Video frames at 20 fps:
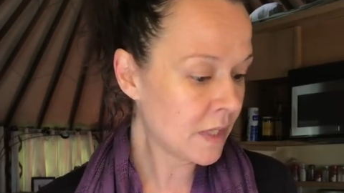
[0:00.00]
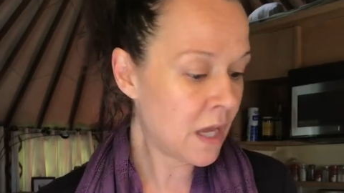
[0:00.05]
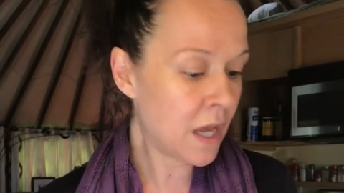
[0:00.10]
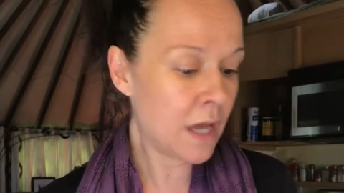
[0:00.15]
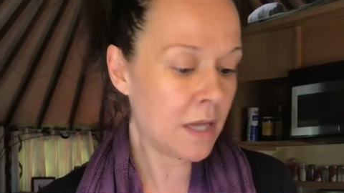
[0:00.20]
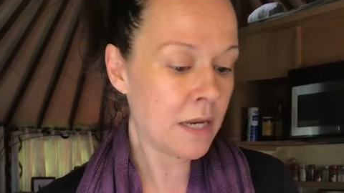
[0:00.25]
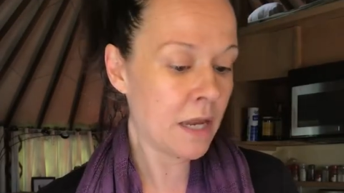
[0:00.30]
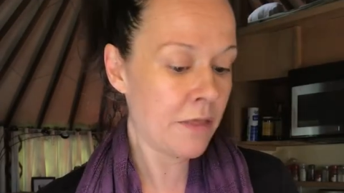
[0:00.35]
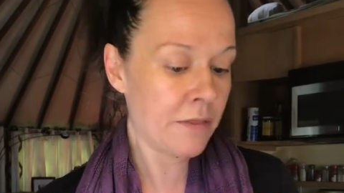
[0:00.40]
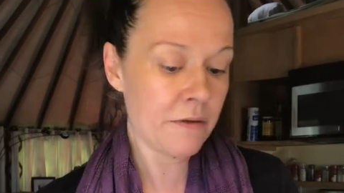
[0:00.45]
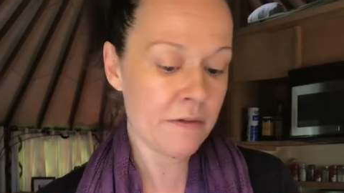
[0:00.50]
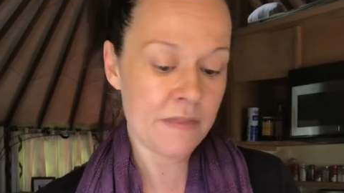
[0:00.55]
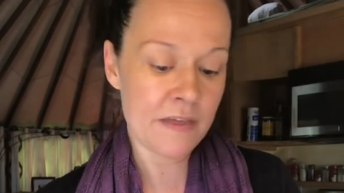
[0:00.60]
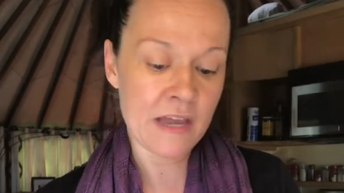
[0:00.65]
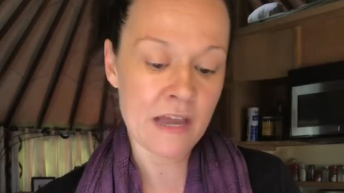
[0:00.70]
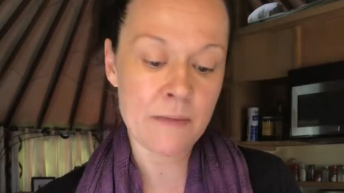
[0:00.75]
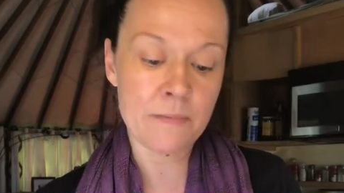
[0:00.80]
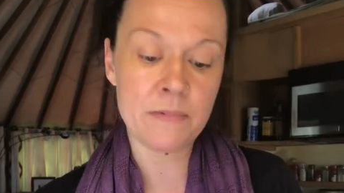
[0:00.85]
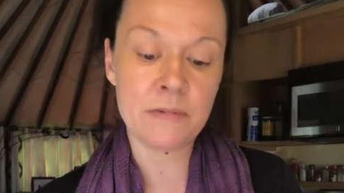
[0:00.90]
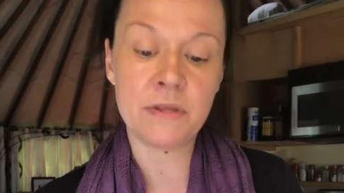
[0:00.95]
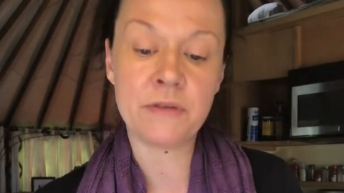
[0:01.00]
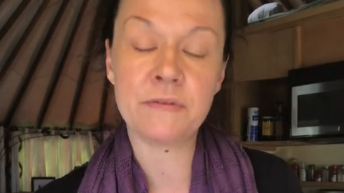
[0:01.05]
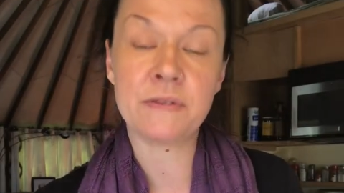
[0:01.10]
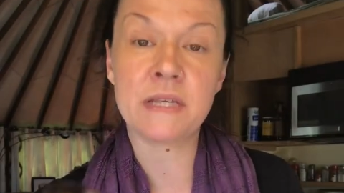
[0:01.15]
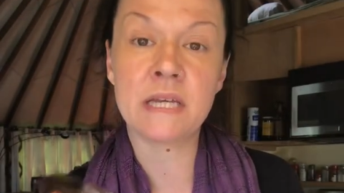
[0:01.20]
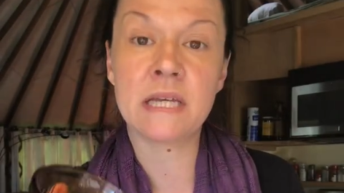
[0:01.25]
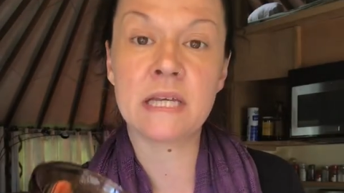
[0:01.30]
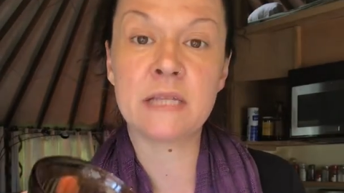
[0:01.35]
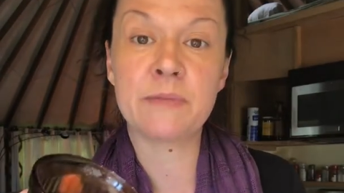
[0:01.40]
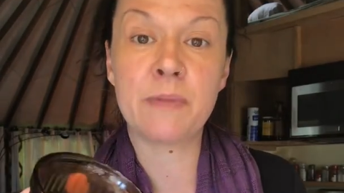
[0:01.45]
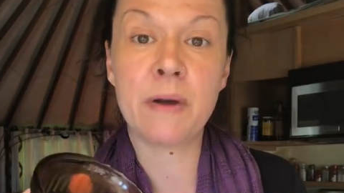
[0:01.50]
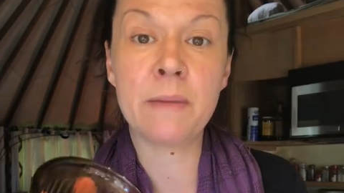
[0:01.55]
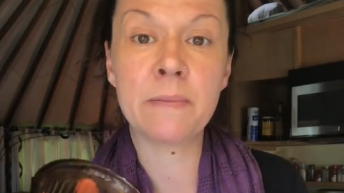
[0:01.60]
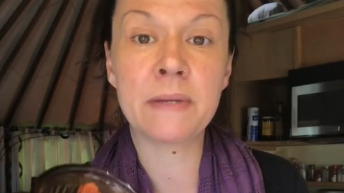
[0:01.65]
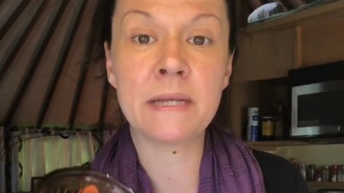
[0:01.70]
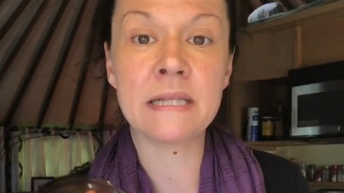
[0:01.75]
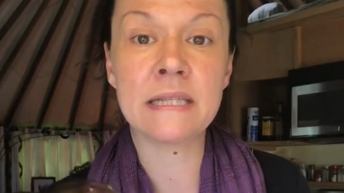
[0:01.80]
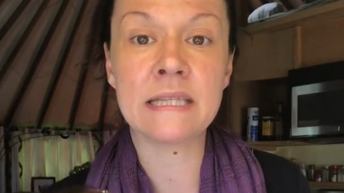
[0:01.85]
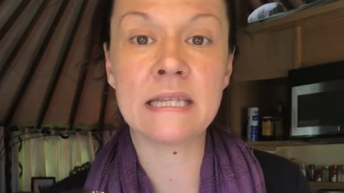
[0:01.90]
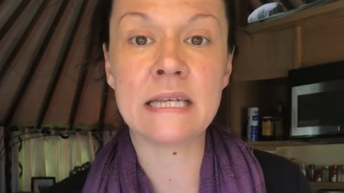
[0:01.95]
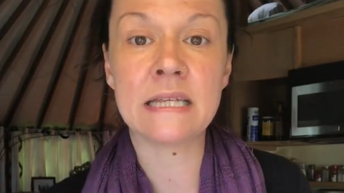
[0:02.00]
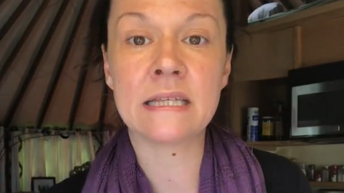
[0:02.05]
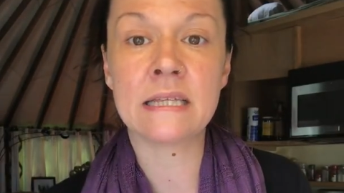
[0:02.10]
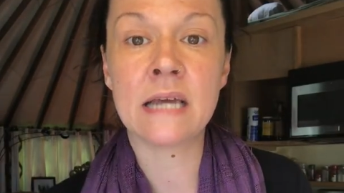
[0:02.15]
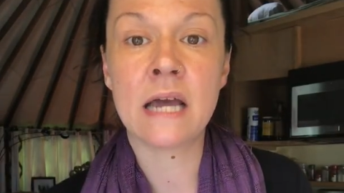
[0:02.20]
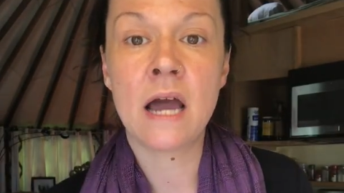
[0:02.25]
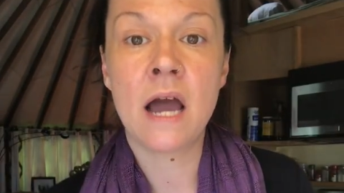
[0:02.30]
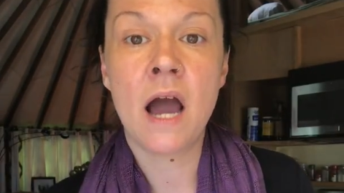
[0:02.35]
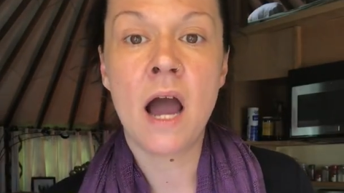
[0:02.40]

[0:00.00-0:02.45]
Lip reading: Another thing I've been using is pumpkin seeds.